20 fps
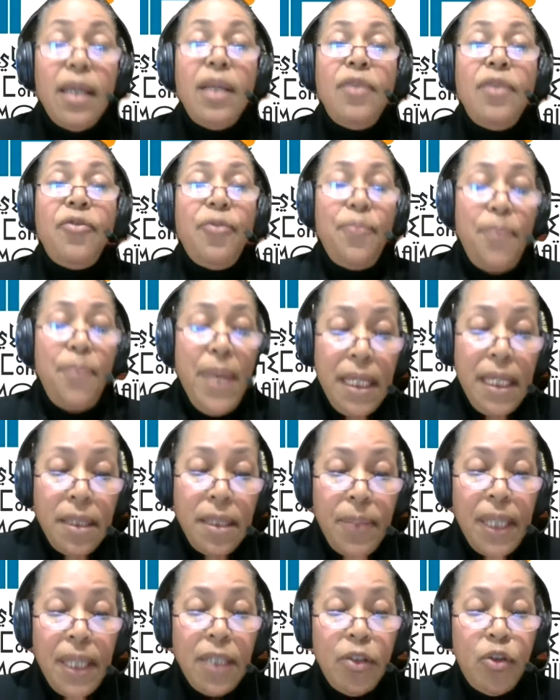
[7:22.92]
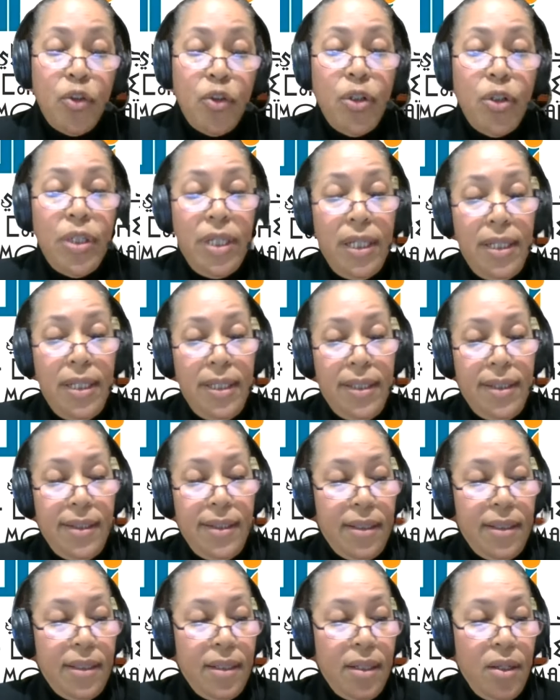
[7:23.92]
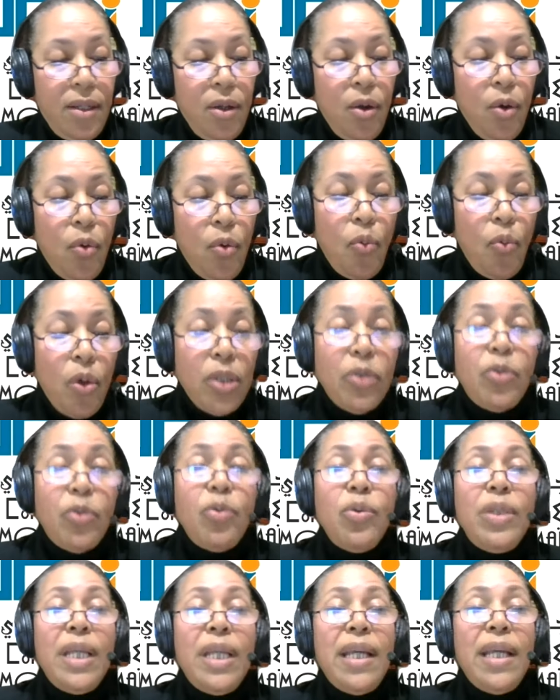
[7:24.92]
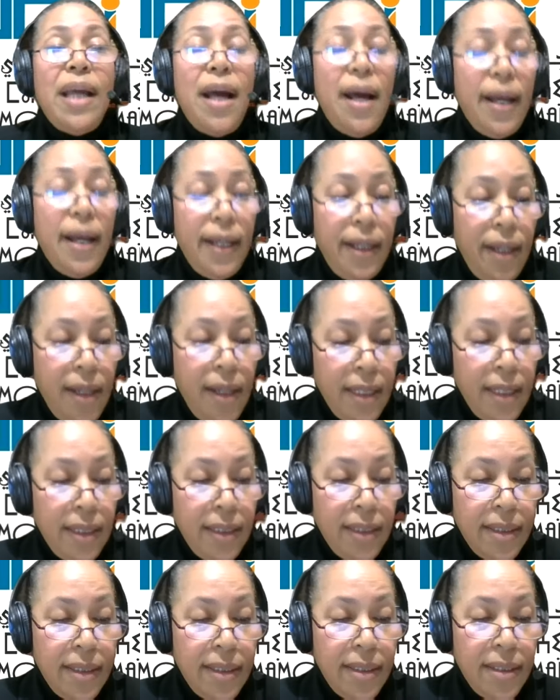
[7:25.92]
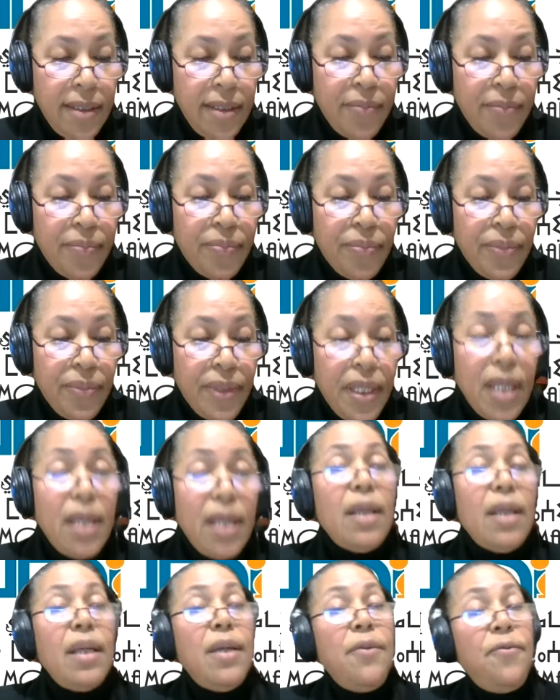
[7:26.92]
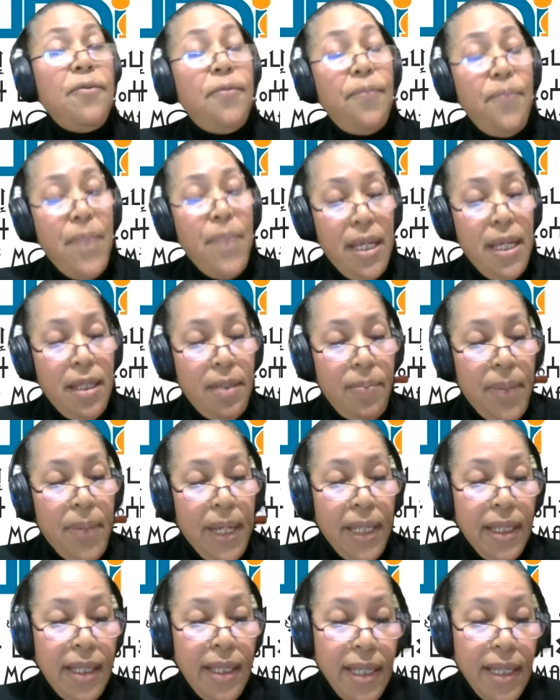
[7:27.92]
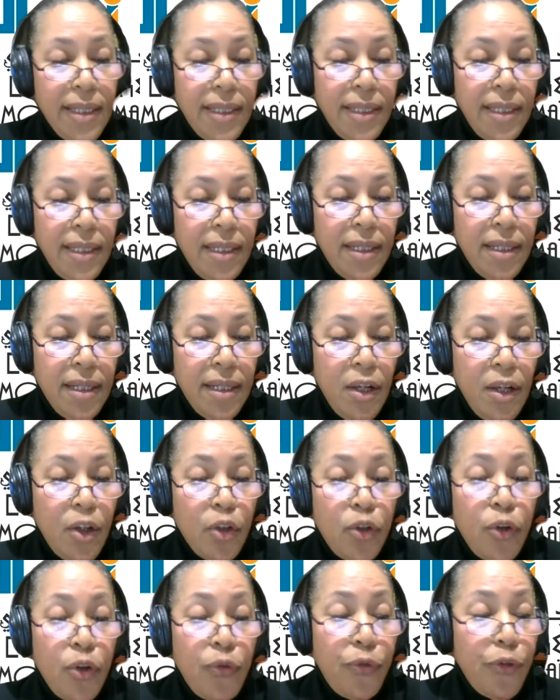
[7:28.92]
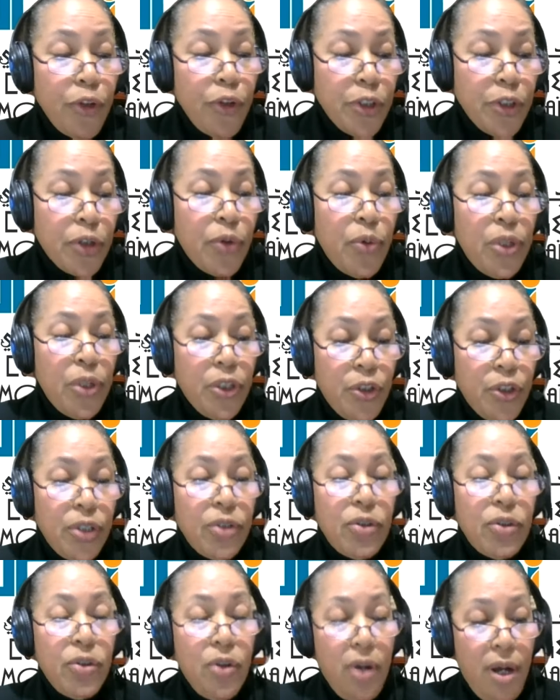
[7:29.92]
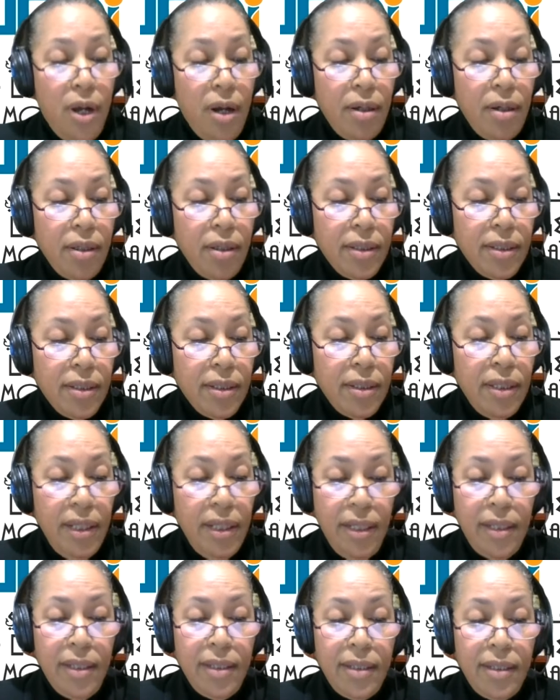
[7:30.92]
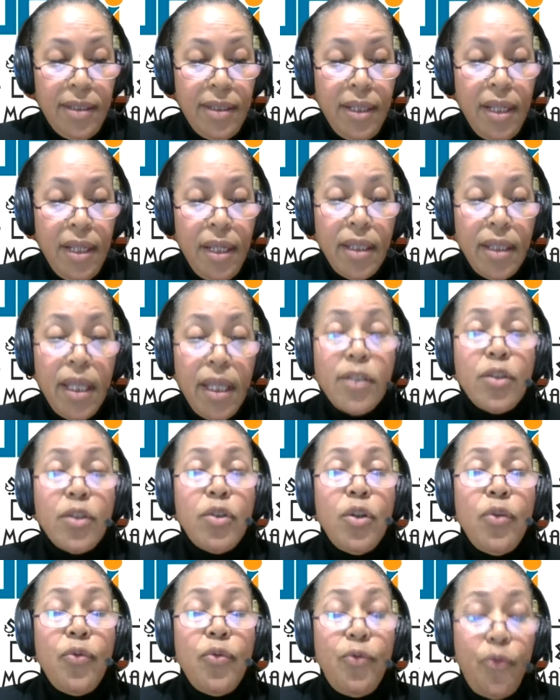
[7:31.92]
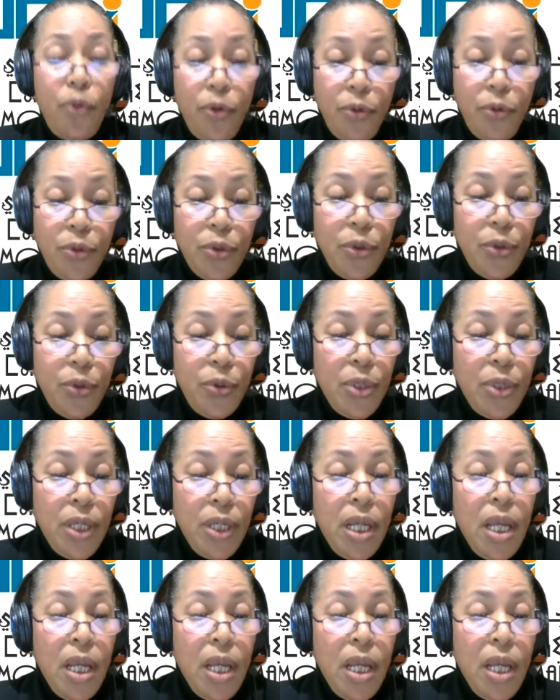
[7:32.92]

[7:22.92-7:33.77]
If made by journalists, what do they highlight? If made by Getty, the first question to ask is, does the photo